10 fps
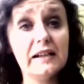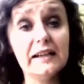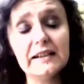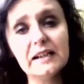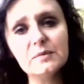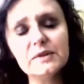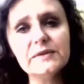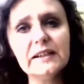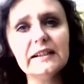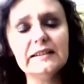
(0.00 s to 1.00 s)
an
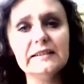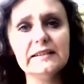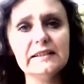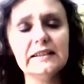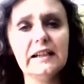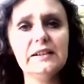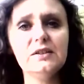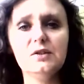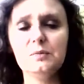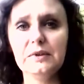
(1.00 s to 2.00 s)
atmosphere that it's nice
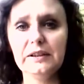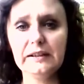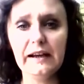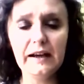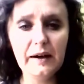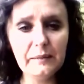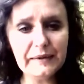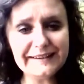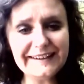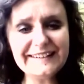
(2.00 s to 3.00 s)
to be in.
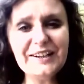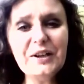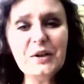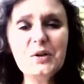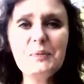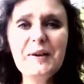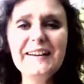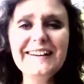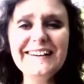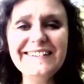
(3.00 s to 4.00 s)
But I don't
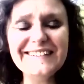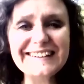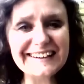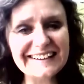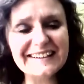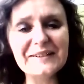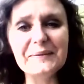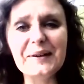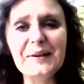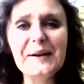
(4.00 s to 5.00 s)
believe it
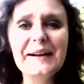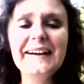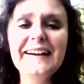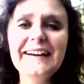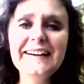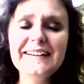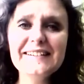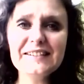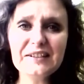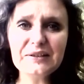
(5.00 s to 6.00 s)
anymore.
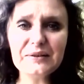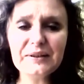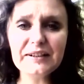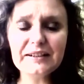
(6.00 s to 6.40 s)
So